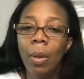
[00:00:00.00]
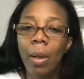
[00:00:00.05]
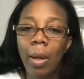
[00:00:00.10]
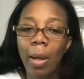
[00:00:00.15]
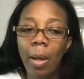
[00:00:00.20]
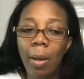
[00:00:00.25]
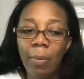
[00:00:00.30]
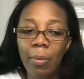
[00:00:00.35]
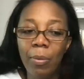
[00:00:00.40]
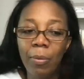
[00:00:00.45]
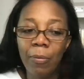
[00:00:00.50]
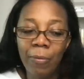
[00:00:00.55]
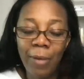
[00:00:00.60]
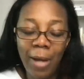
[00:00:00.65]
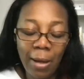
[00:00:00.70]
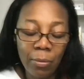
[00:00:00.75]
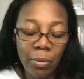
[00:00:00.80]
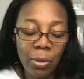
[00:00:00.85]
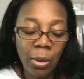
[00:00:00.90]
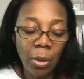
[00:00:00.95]
um, the
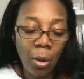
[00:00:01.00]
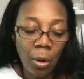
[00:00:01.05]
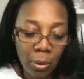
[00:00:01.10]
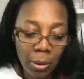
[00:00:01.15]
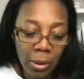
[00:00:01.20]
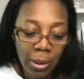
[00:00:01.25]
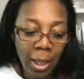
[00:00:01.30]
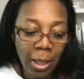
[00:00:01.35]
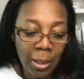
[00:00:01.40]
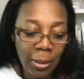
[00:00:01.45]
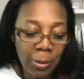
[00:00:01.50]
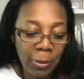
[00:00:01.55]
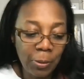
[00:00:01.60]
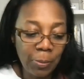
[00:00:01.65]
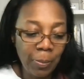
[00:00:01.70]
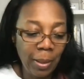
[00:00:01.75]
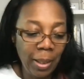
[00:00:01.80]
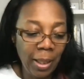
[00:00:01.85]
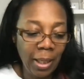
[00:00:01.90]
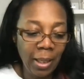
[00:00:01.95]
founder contacted
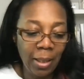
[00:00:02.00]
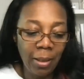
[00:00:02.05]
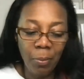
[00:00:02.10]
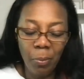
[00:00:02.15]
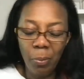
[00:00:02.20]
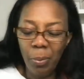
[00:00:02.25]
me.